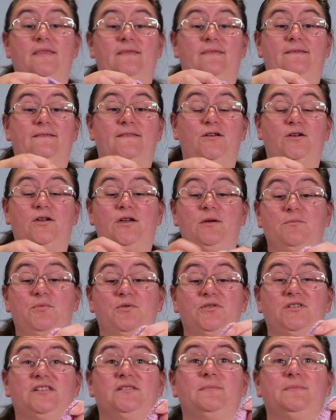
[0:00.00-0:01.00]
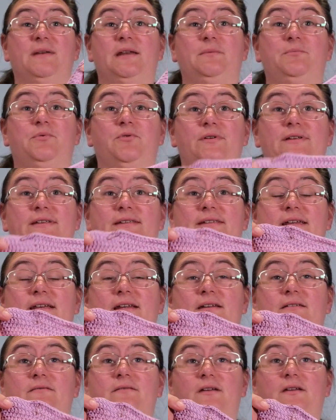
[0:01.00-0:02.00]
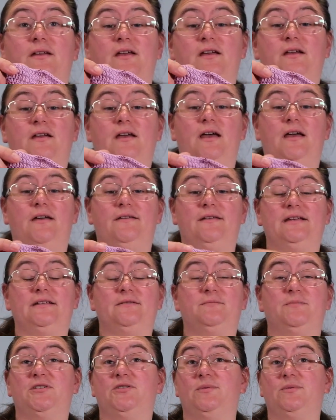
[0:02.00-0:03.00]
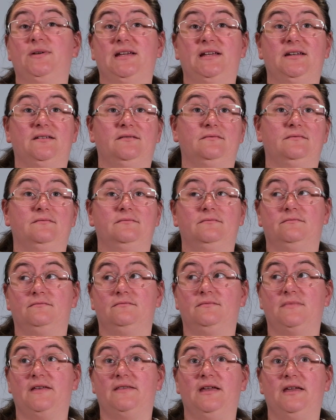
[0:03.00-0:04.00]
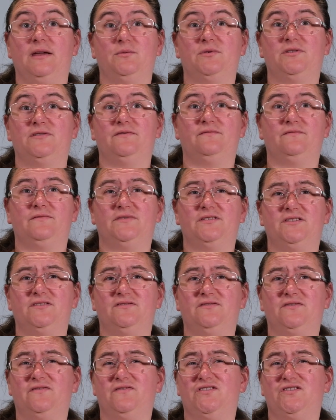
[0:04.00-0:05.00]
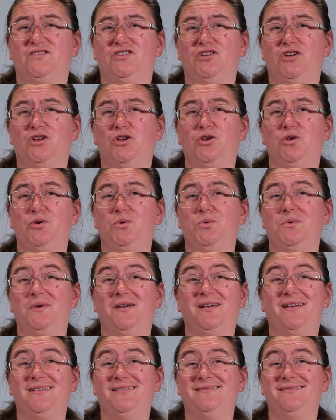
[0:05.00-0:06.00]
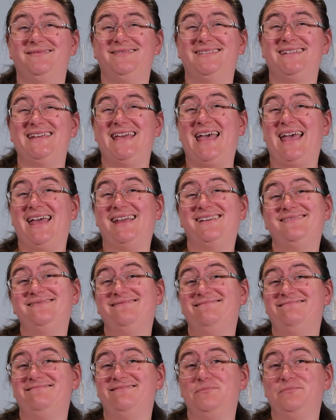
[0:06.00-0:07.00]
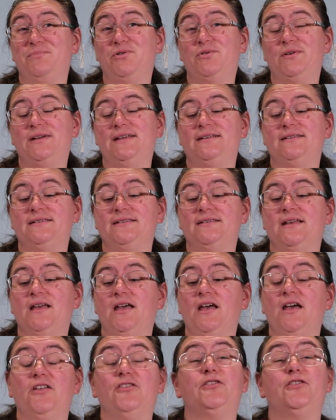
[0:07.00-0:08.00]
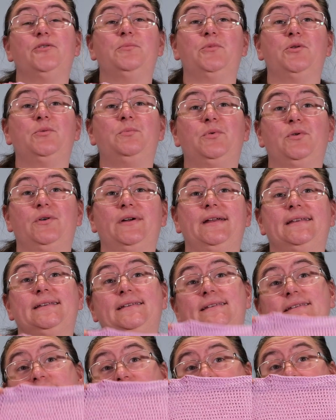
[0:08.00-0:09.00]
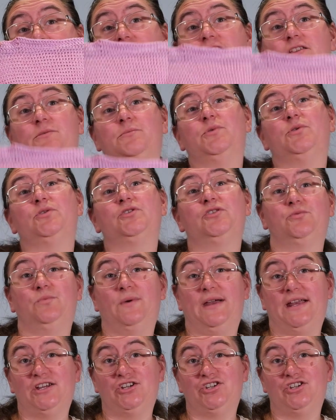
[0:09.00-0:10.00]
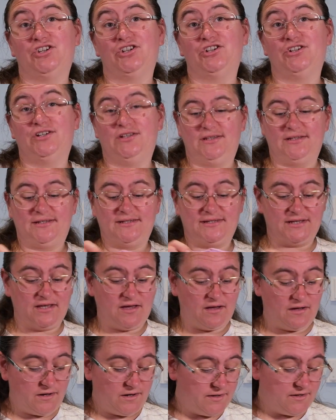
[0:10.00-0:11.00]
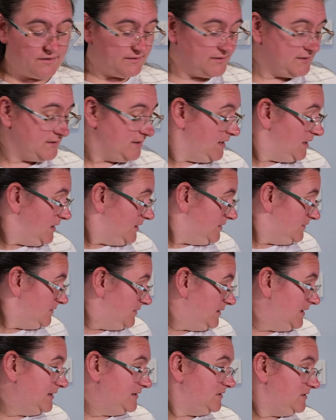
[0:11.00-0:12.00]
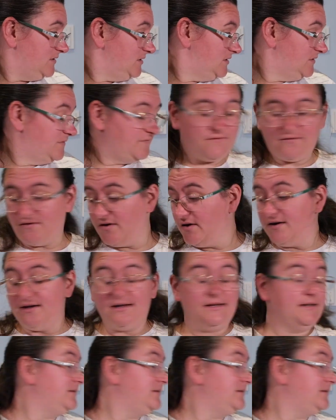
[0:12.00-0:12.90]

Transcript: you can put as many points in, is between, I think it was 2 and 10 points. The more points, the more swish to the skirt. So let's just find